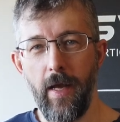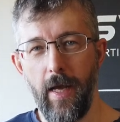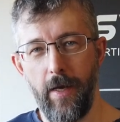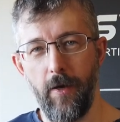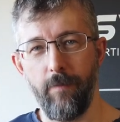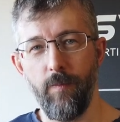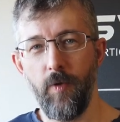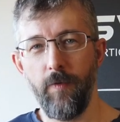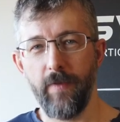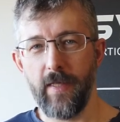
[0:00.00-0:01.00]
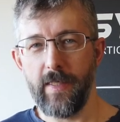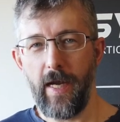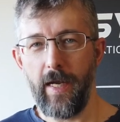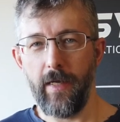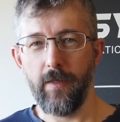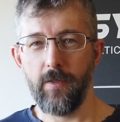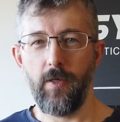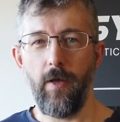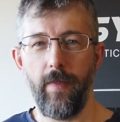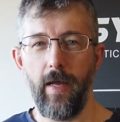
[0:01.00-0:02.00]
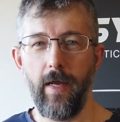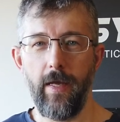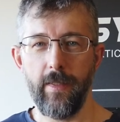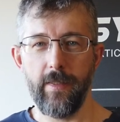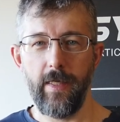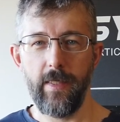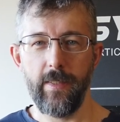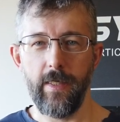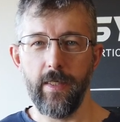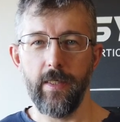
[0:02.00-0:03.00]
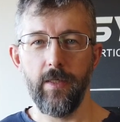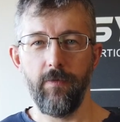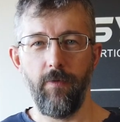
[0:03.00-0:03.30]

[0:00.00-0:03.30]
and I moved the tank so that it's easier